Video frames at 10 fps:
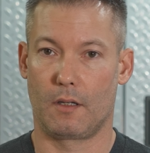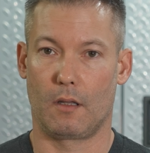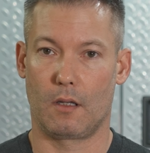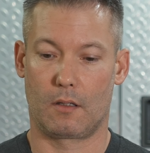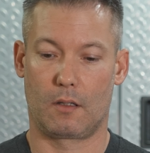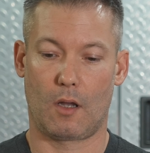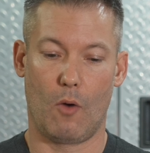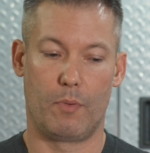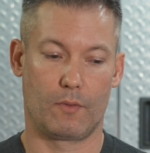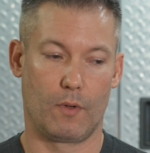Now this
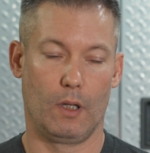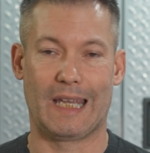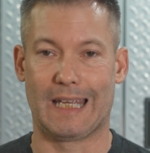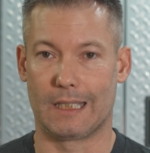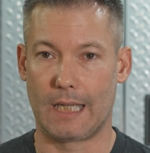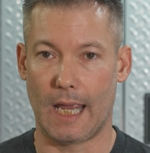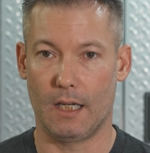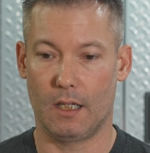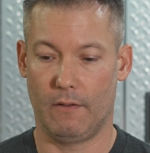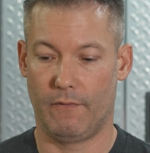scope is really
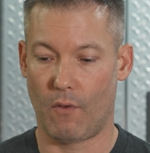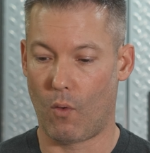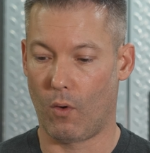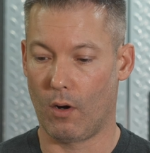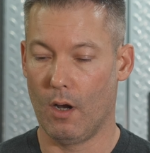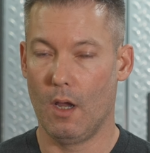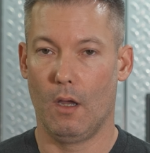intended for